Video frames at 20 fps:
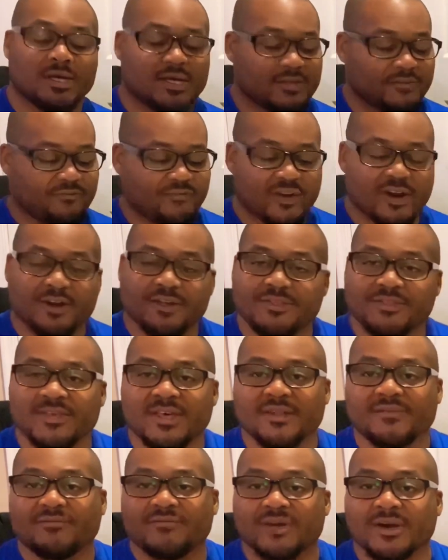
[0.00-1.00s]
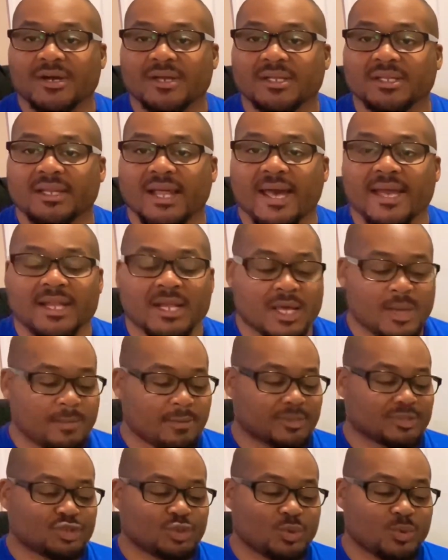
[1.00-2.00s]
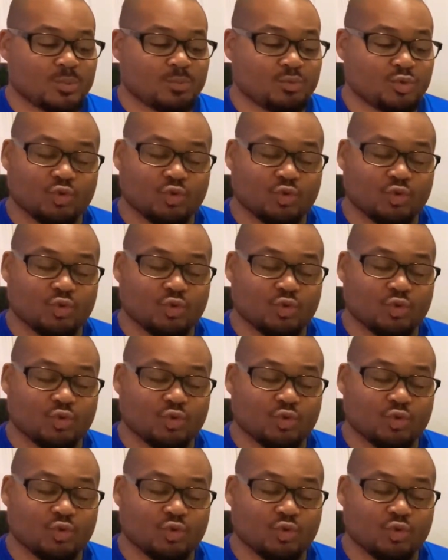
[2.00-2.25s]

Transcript: It's very thin, very light, but you